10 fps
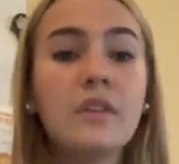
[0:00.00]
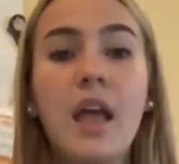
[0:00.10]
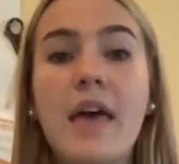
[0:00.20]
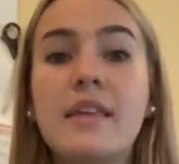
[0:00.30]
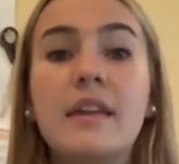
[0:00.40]

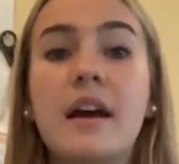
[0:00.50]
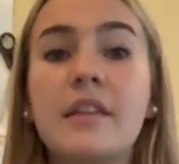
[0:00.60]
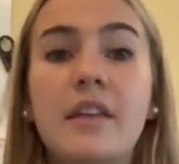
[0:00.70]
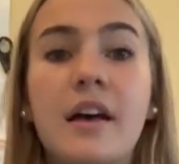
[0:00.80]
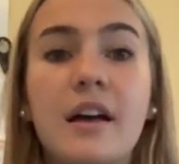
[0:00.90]
And then
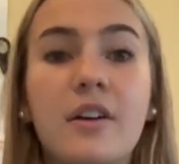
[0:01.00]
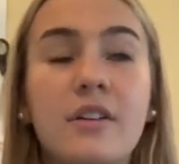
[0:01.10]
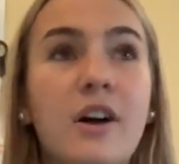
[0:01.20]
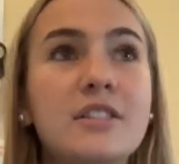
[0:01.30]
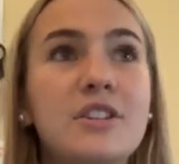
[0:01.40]
the
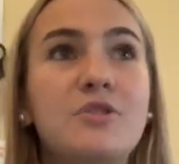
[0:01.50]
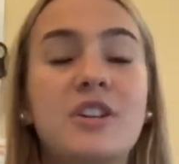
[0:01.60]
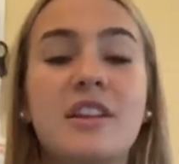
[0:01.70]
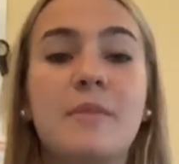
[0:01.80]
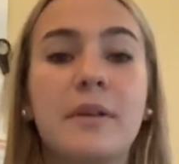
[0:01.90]

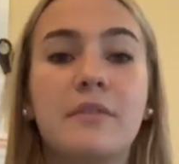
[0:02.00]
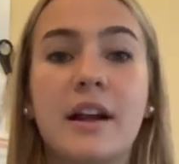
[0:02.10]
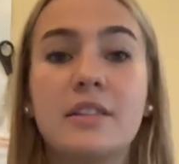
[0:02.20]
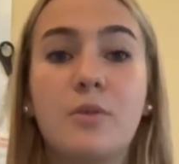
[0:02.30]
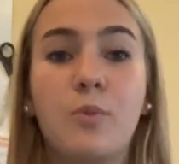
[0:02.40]
Constitution and the Bill of
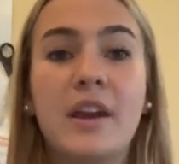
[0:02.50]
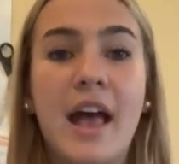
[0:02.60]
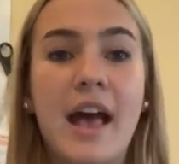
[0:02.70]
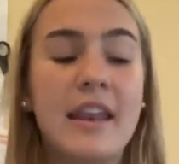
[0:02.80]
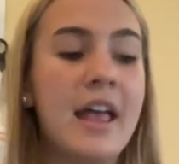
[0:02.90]
Rights went
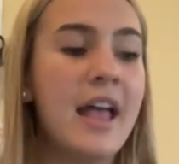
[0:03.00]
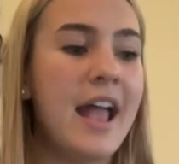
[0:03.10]
ahead